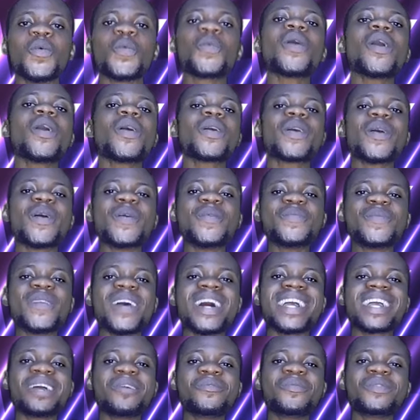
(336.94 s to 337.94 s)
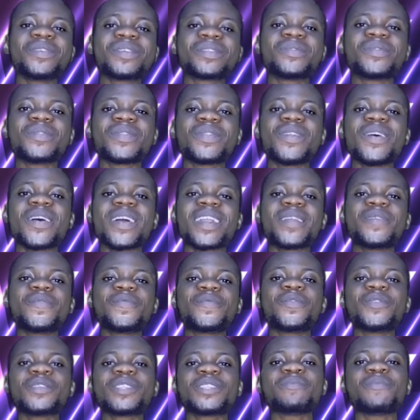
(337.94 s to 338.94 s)
Welcome back, and we're still
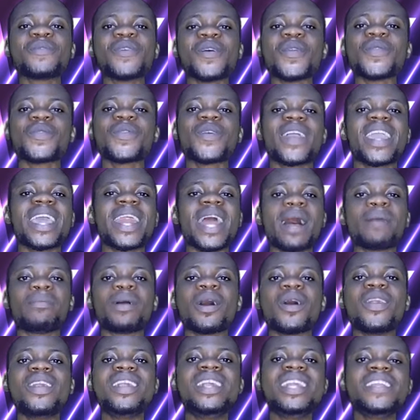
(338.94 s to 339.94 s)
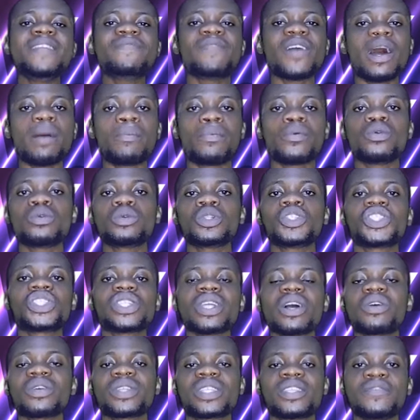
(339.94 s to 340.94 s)
talking football, talking about Liverpool,
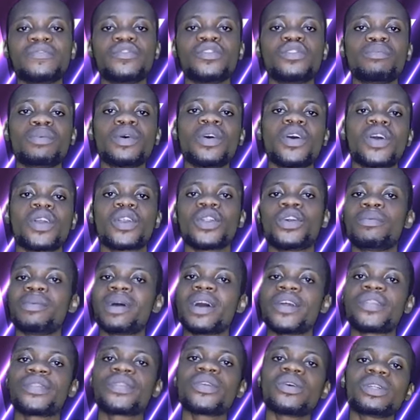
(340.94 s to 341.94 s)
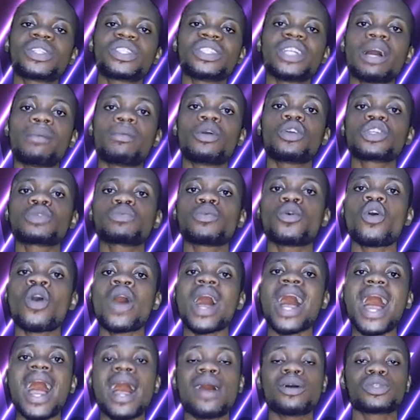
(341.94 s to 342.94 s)
Chelsea Football Club and Tottenham
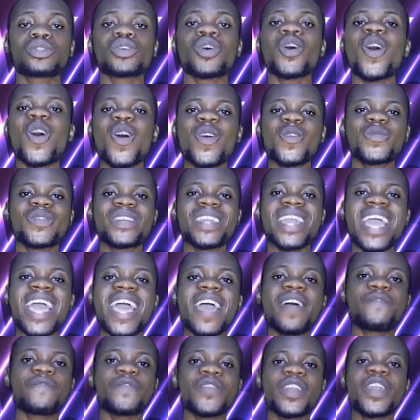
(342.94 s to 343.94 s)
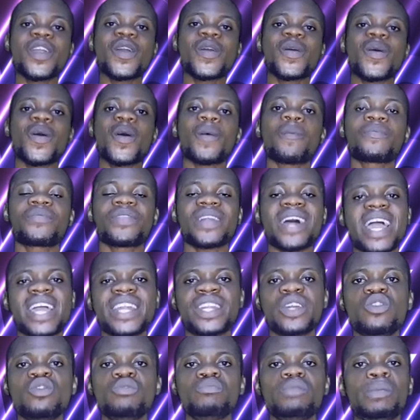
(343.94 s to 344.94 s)
Hotspur out of the FA Cup
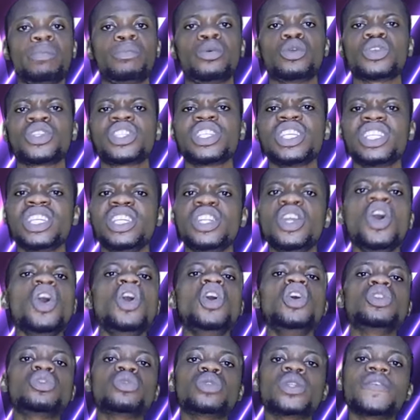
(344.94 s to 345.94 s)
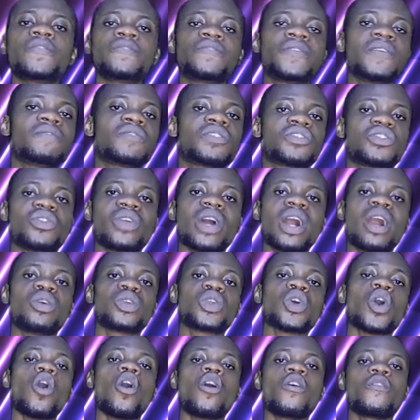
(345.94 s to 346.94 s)
tie. They won't be proceeding to the 5th
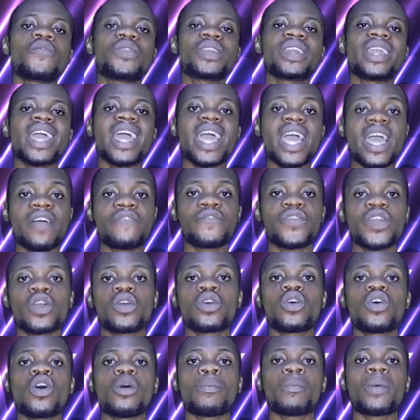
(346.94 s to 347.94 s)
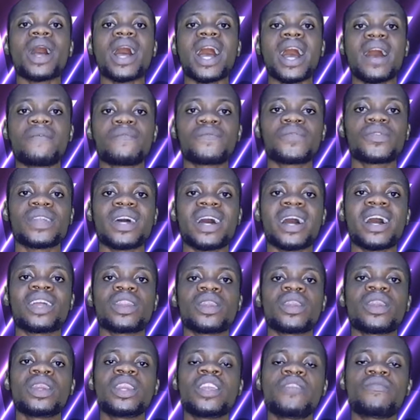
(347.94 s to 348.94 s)
round of the FA Cup
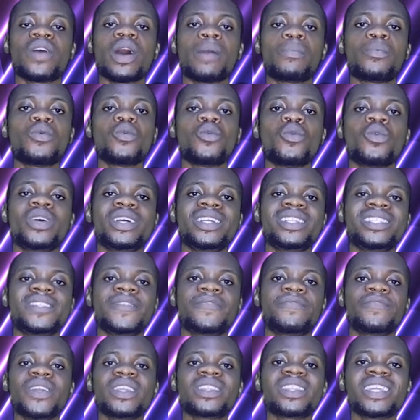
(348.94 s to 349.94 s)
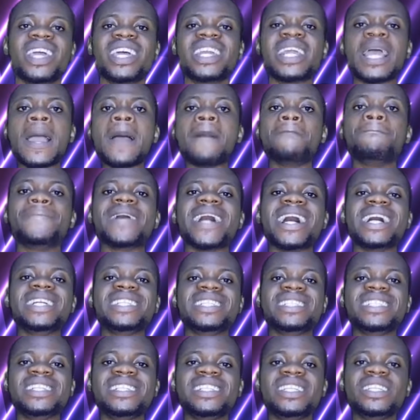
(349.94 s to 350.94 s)
after Liverpool were defeated
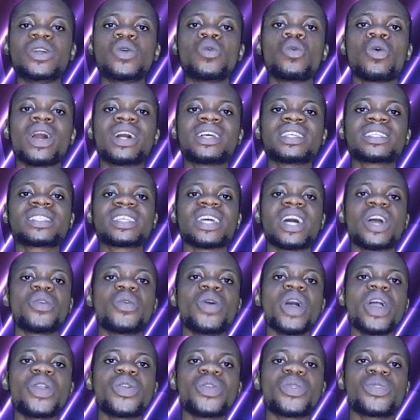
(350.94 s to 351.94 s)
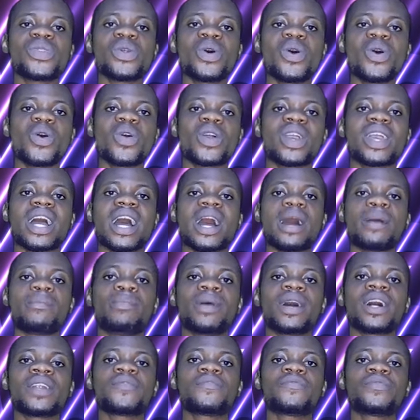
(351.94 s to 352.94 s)
by the League One side, where you talk
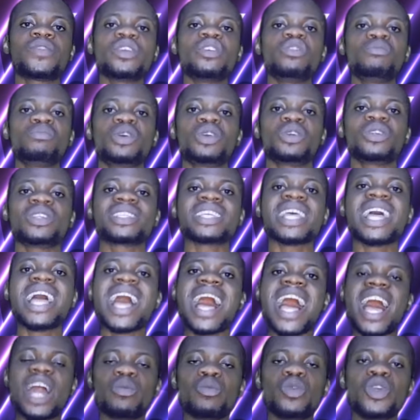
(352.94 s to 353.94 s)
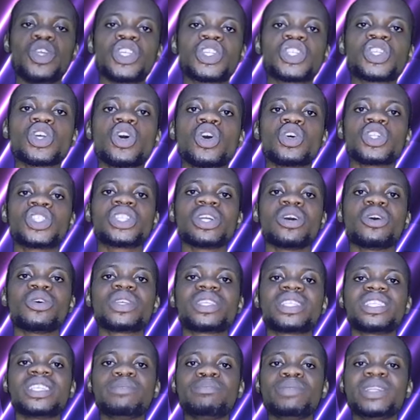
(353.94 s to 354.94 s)
about few months, and we saw
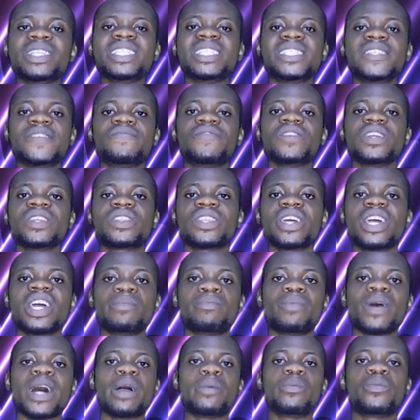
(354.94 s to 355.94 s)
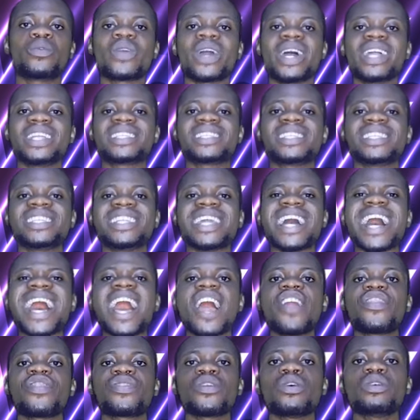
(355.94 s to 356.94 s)
Chelsea being defeated by Brighton,
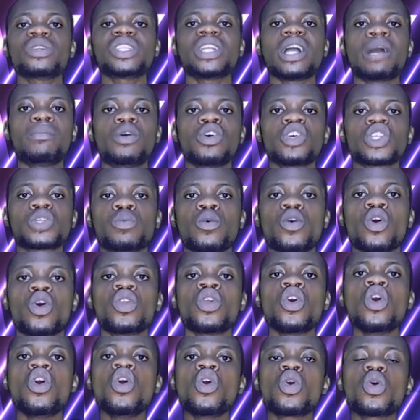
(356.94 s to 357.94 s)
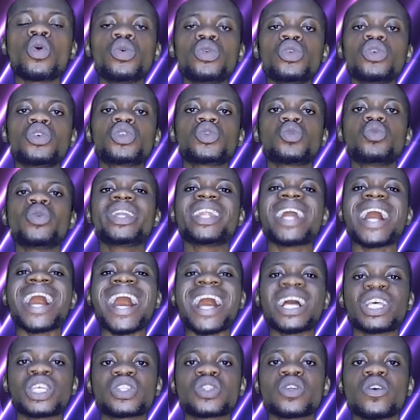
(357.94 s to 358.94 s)
and Tottenham Hotspur couldn't win
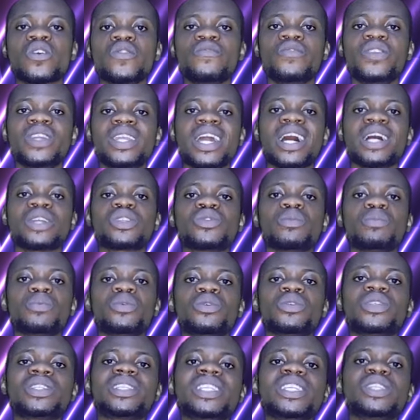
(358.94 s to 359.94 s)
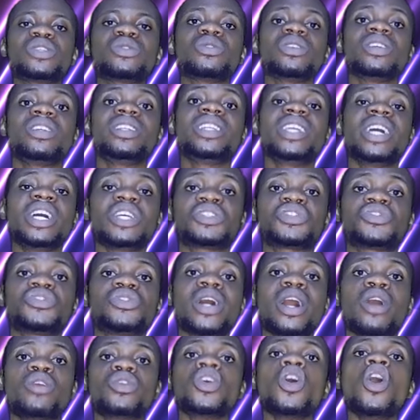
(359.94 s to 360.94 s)
Aston Villa to proceed to the next
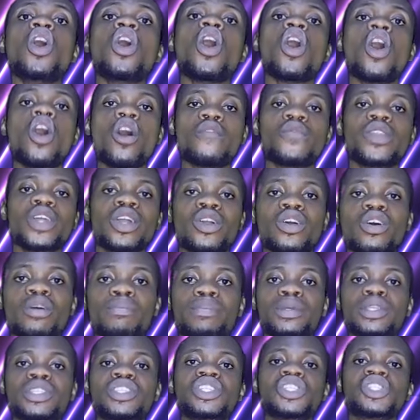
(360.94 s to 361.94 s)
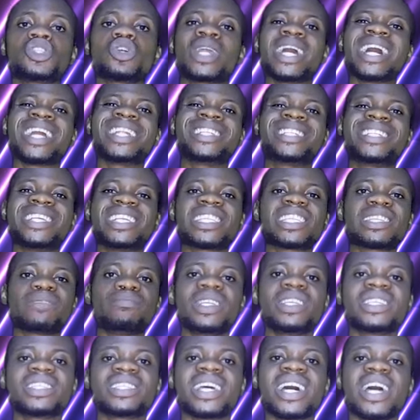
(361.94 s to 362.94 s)
round of the competition. And this
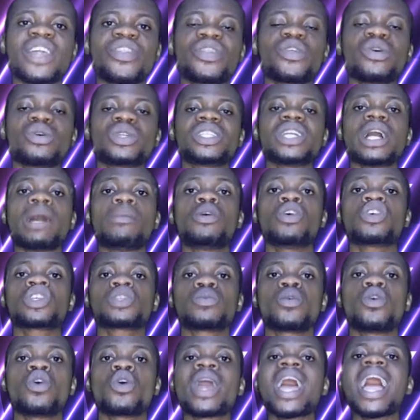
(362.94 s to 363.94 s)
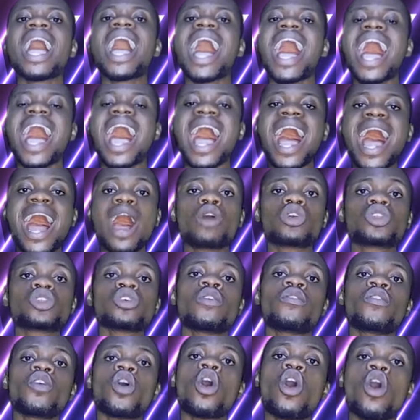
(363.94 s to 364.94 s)
means that Tottenham Hotspur are
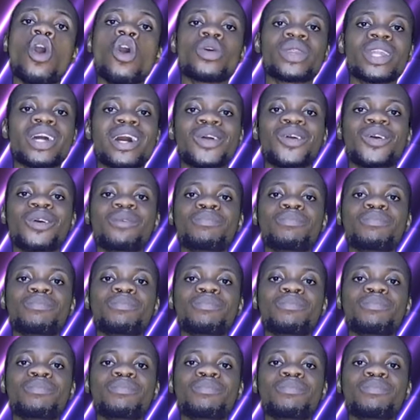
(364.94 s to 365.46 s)
out of all that